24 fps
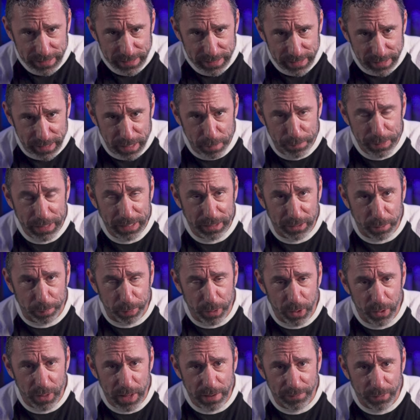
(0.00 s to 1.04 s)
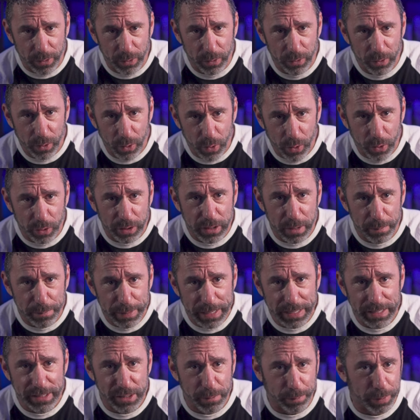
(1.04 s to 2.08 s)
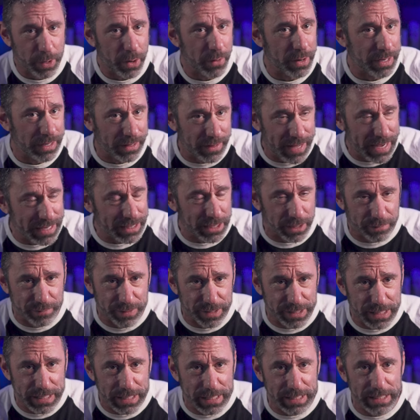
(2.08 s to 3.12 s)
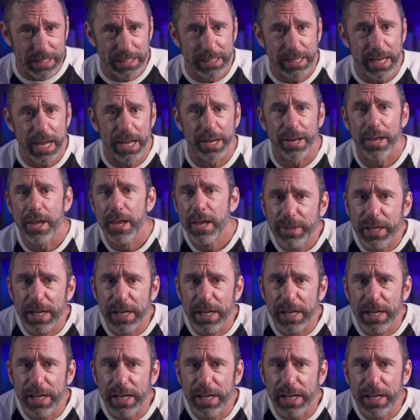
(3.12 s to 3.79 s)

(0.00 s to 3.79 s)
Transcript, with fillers: to compete at the pro level or compete as a pro in classic physique instead.